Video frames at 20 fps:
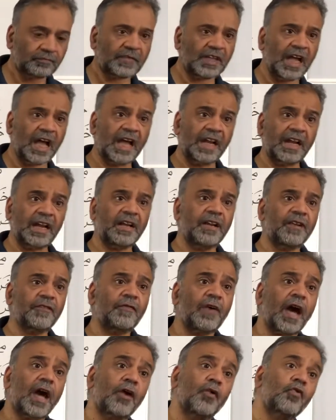
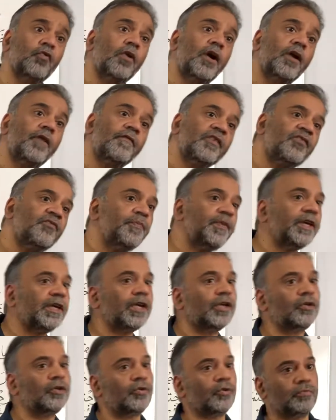identify who are we
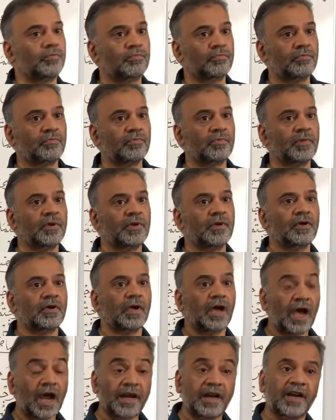speaking to,
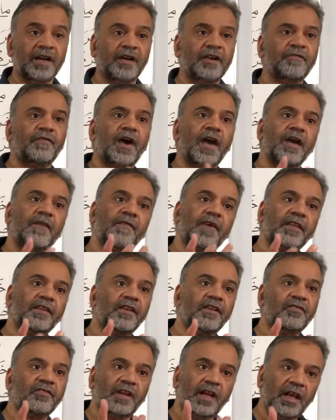identify whether
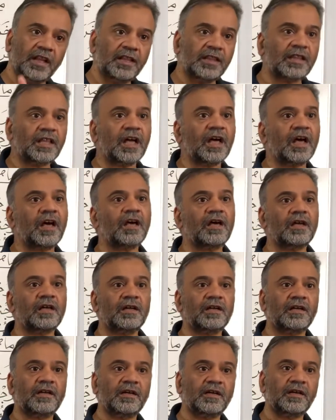it's an anta,
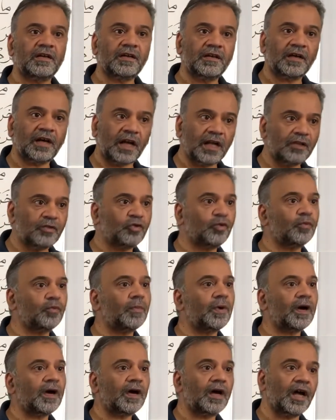
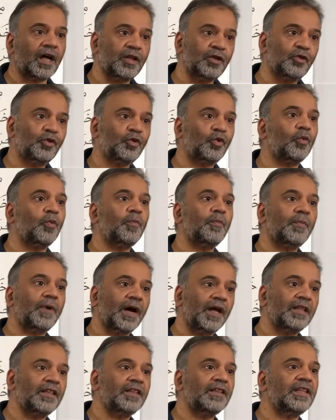antuma, antum,
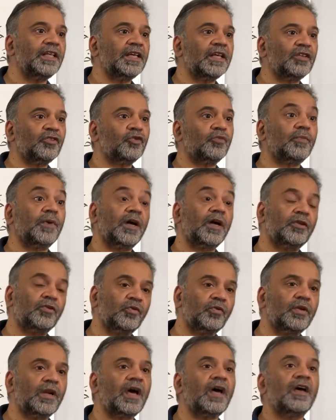anti, antuma,
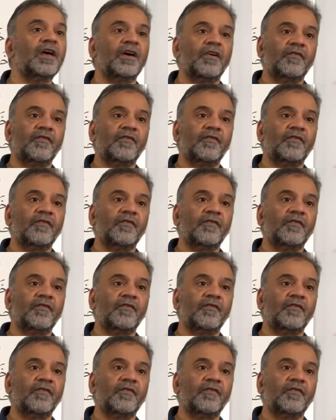antunna.